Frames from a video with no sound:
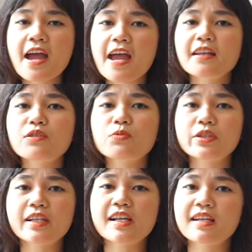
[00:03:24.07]
And the
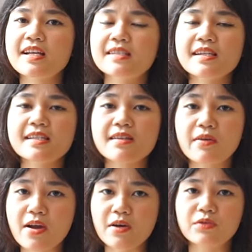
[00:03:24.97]
working days is
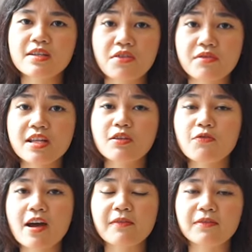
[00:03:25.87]
around 3 to
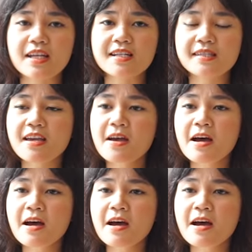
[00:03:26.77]
5 days.